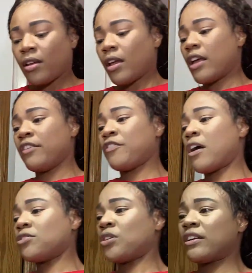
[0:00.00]
And if y'all
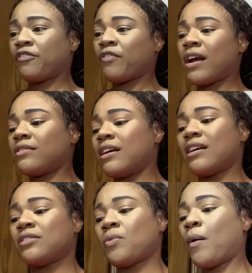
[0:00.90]
trying to
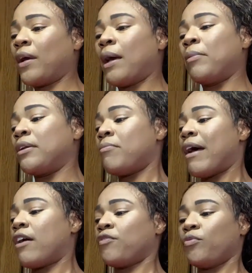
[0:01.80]
fraternize, why we gotta be in the
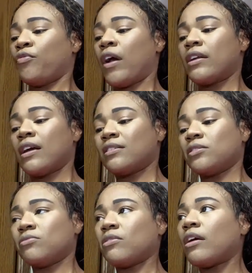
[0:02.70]
bathroom fraternizing?
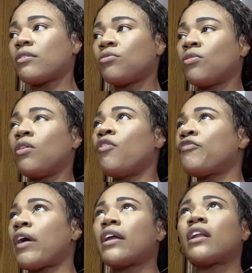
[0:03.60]
Like, you could go
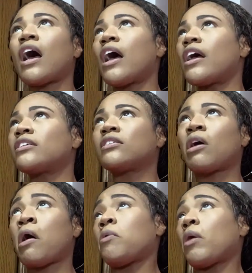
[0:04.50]
fraternize in the
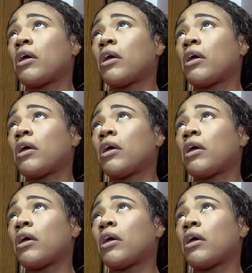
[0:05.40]
hallway.